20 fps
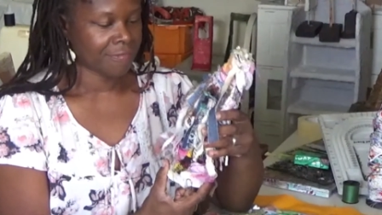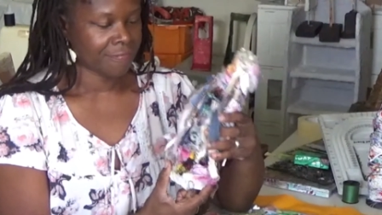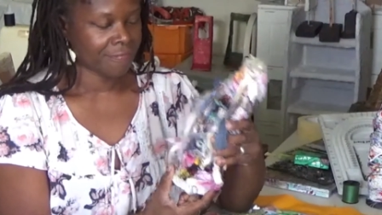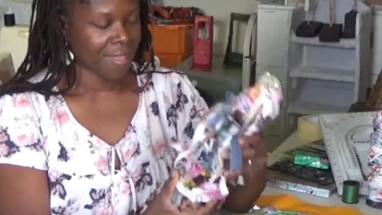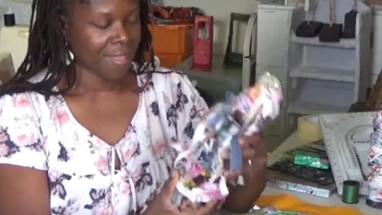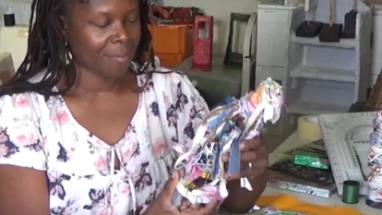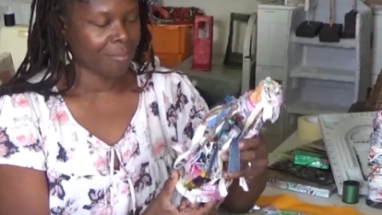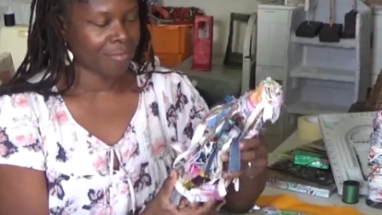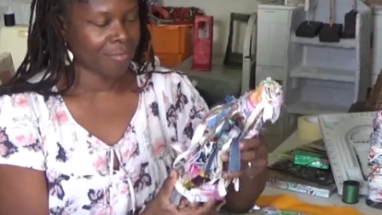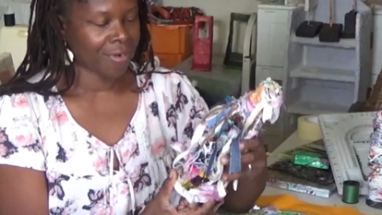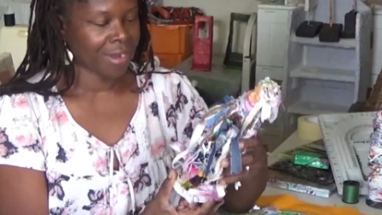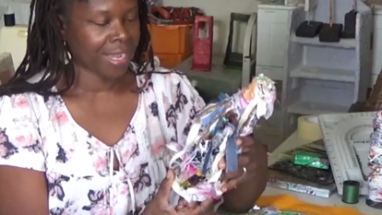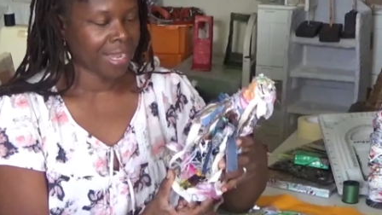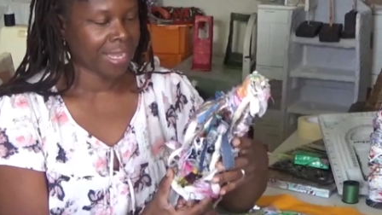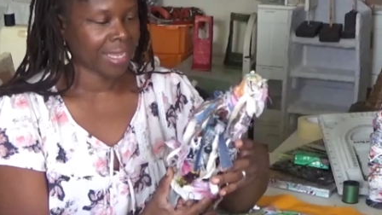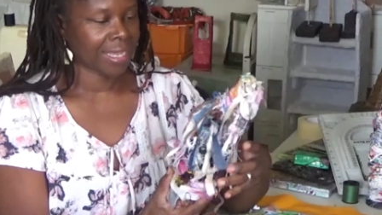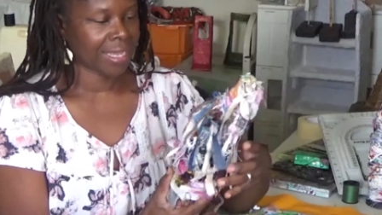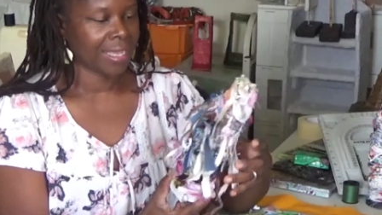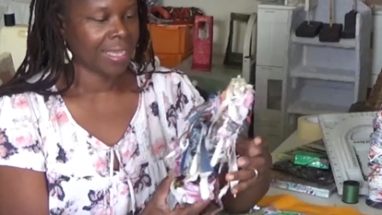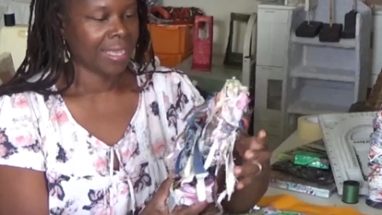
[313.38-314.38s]

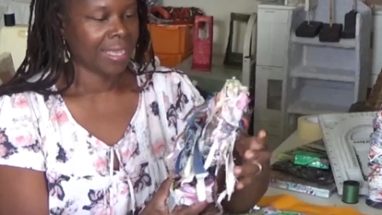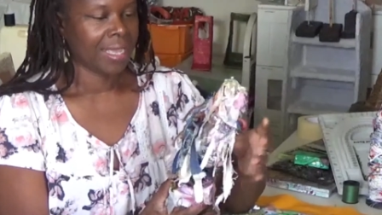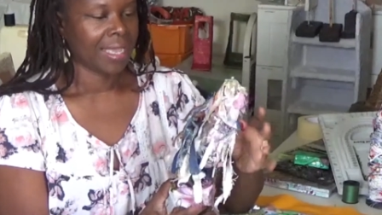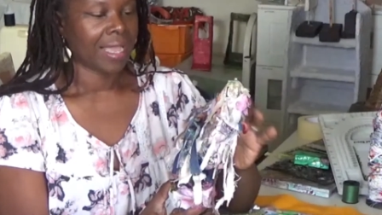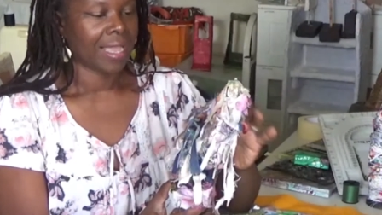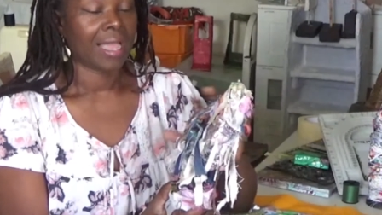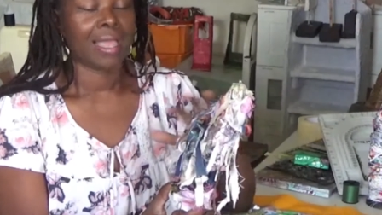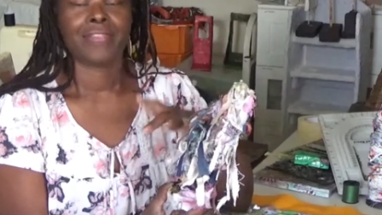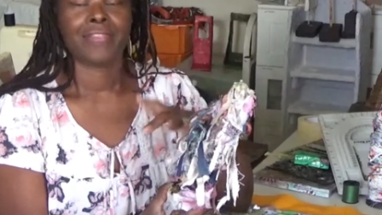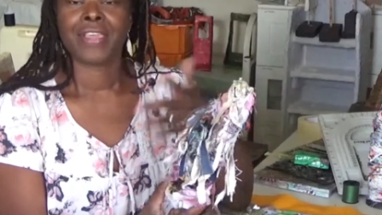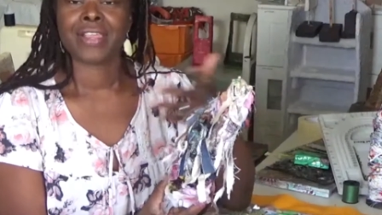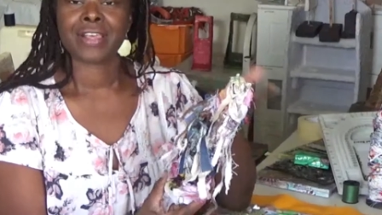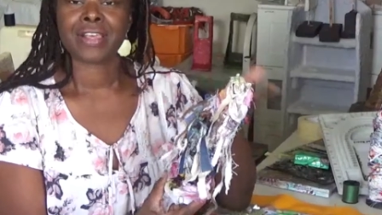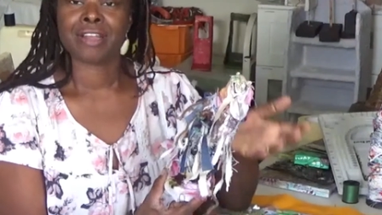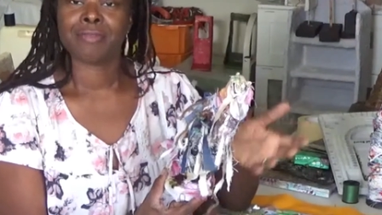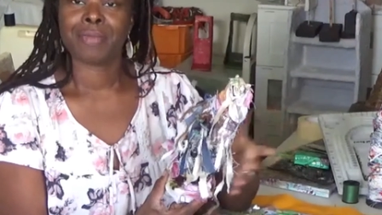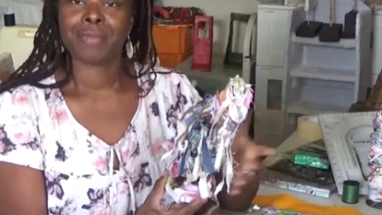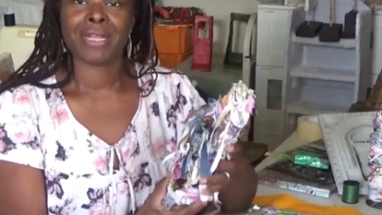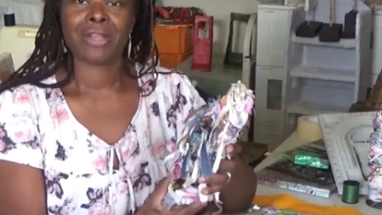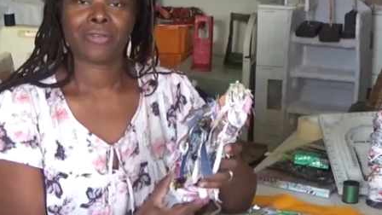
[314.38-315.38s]
fabric, and there's
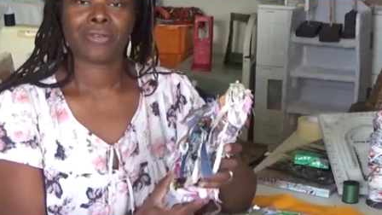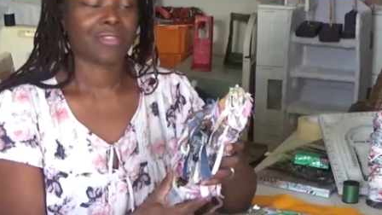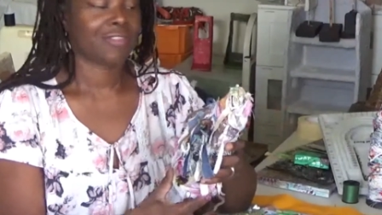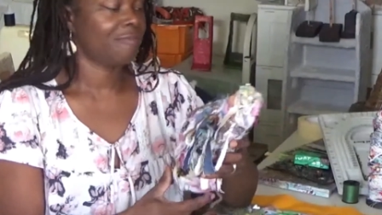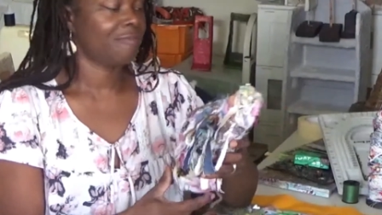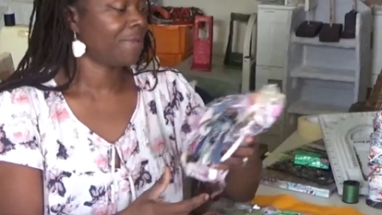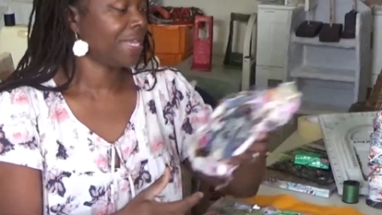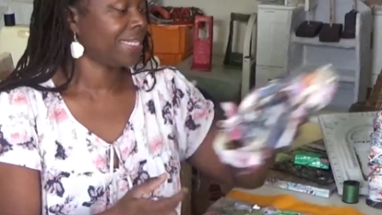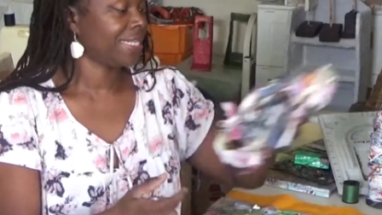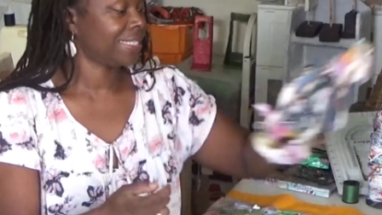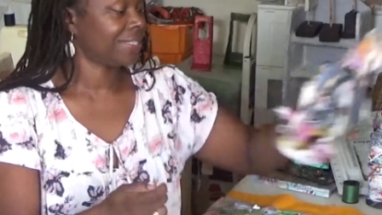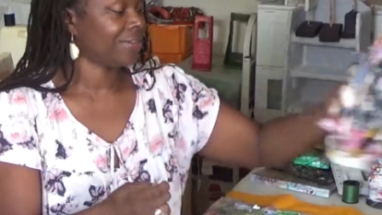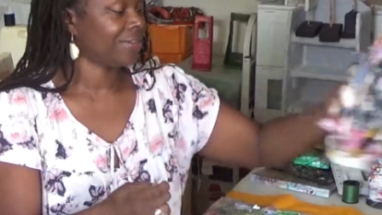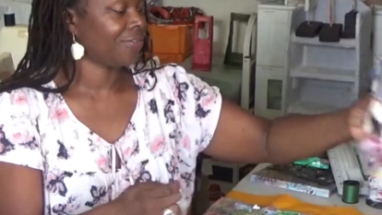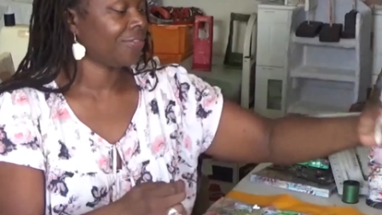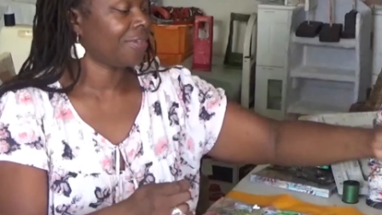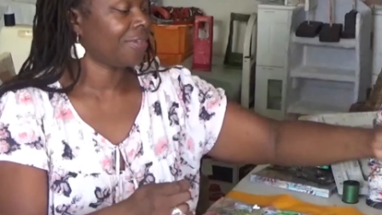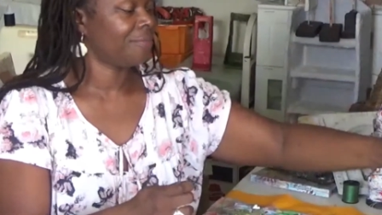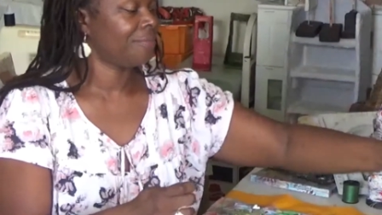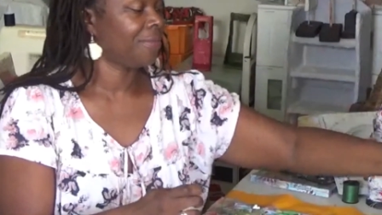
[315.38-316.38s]
going to be lots of beading
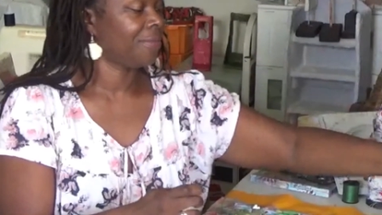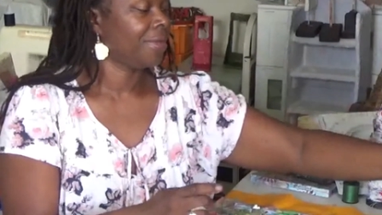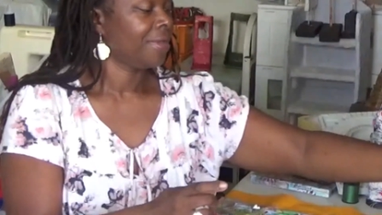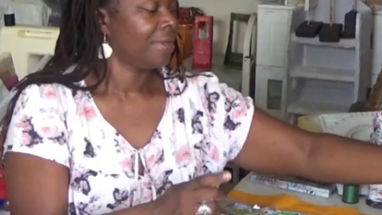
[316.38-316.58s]
on them.